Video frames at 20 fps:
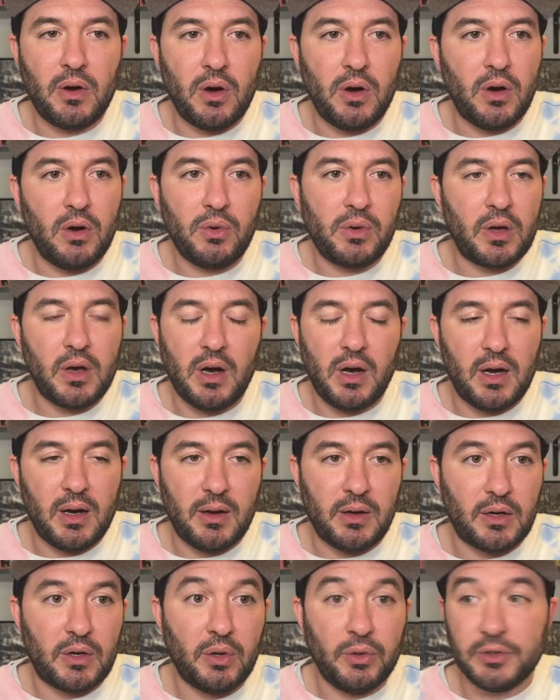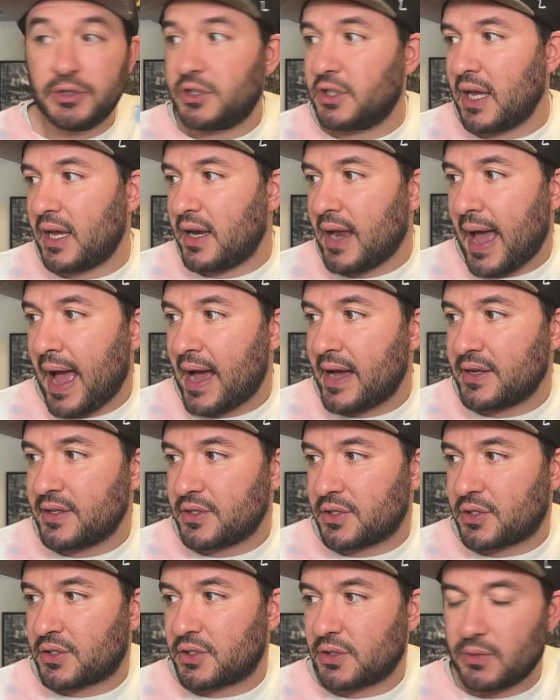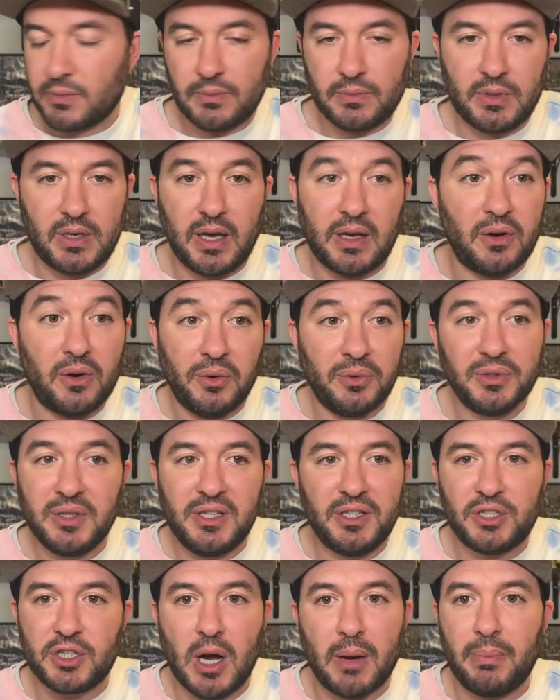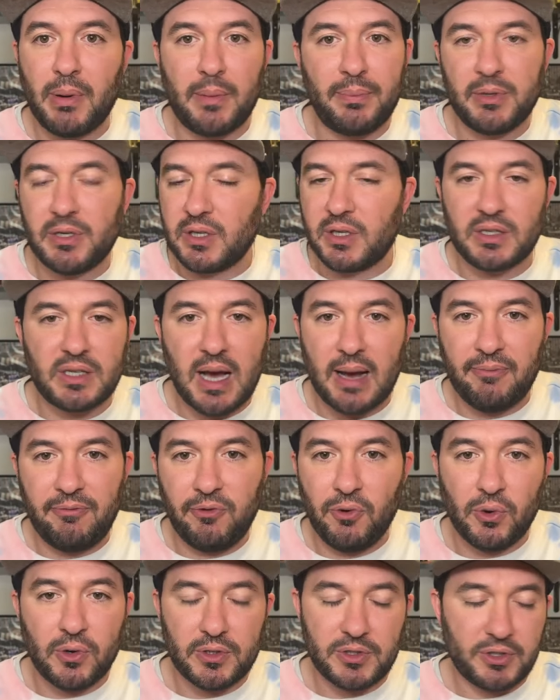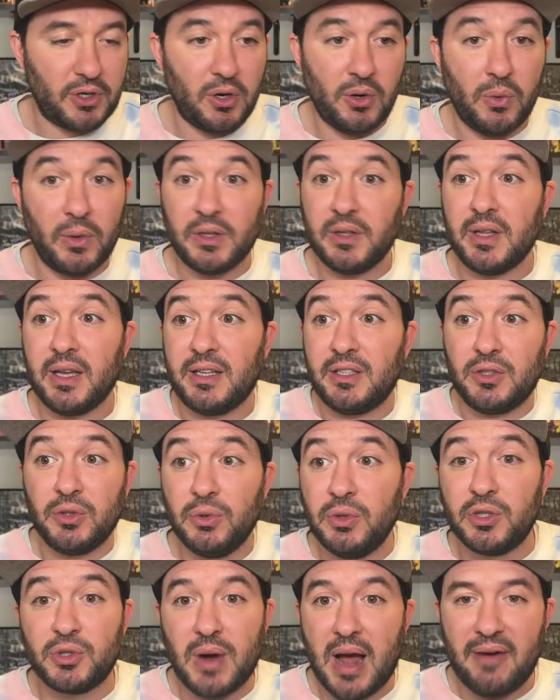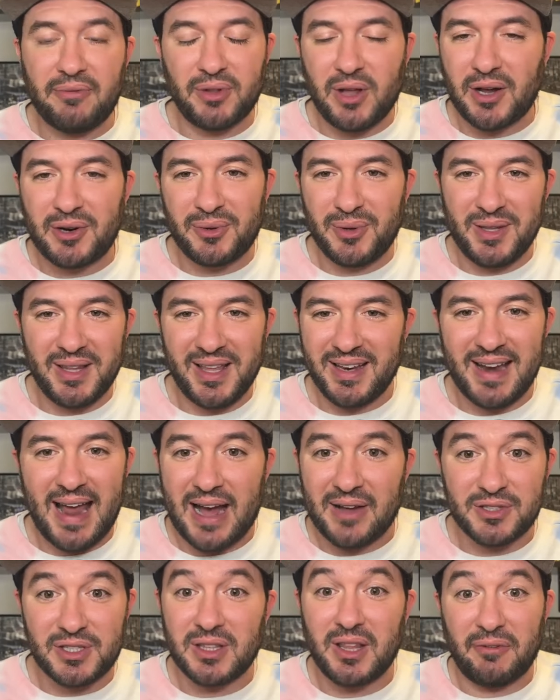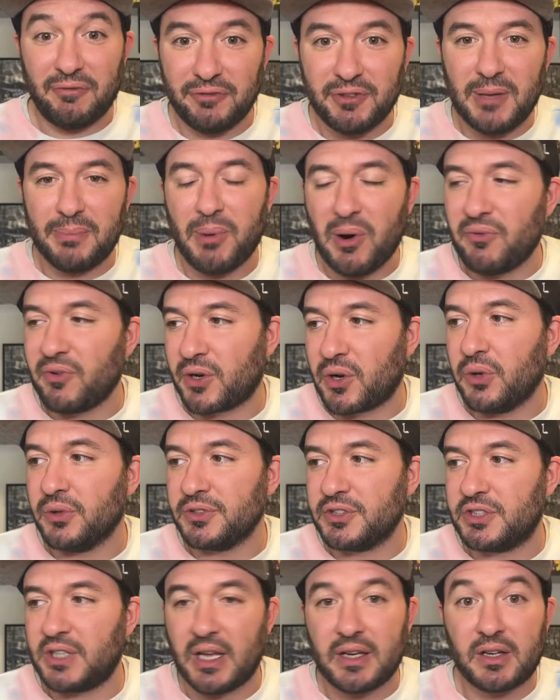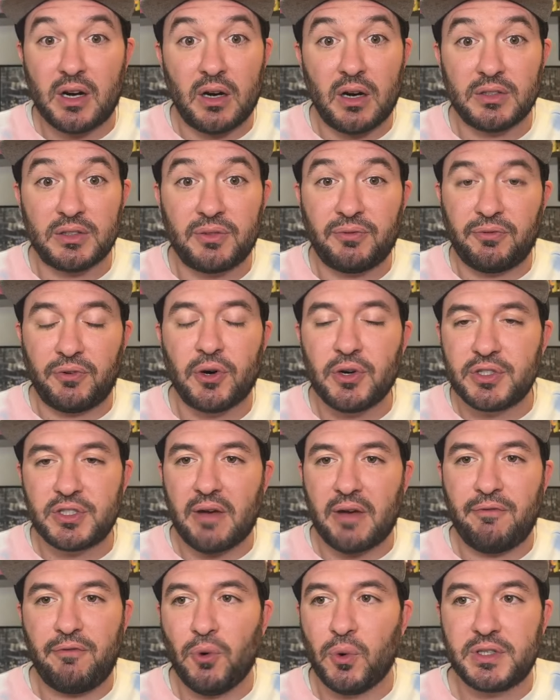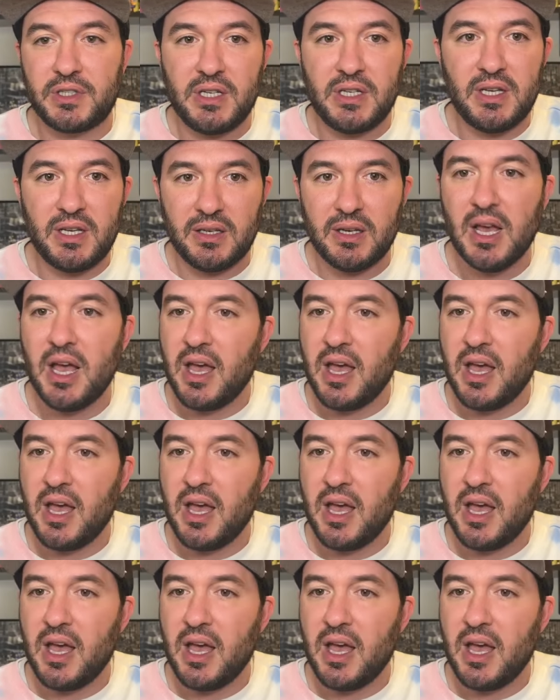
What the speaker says: Golden State can only jump up into the top four. So when they do the draft lottery and they announce and they flip over Golden State cards first at 14,